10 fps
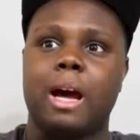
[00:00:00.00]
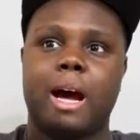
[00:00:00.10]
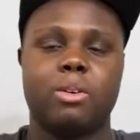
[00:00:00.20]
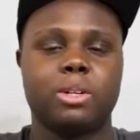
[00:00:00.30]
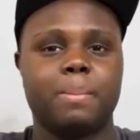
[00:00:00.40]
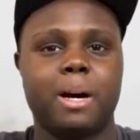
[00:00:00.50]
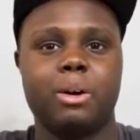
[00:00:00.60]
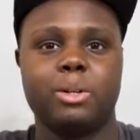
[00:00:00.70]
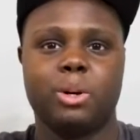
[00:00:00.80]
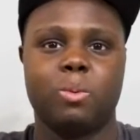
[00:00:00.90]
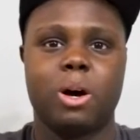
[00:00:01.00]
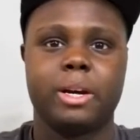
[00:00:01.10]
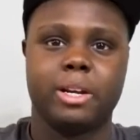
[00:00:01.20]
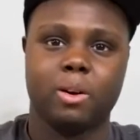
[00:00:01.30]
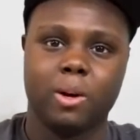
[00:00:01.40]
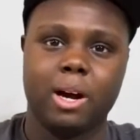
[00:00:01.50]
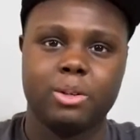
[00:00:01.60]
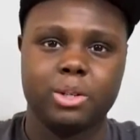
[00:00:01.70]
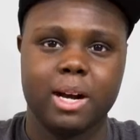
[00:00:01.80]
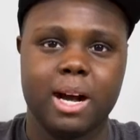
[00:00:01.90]
out and about, you're walking
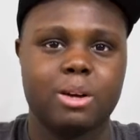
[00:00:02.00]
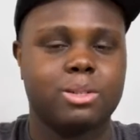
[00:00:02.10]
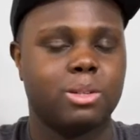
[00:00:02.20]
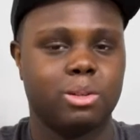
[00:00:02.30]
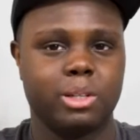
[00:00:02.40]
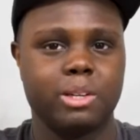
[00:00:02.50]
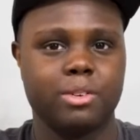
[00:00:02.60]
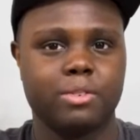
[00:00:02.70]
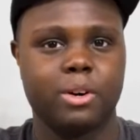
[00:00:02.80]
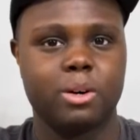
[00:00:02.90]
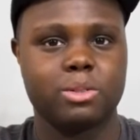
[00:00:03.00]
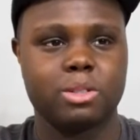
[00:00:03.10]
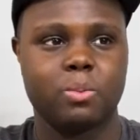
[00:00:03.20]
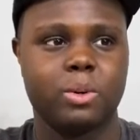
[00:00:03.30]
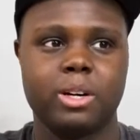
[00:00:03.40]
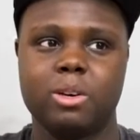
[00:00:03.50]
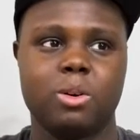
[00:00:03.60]
around your house and you leave your phone somewhere,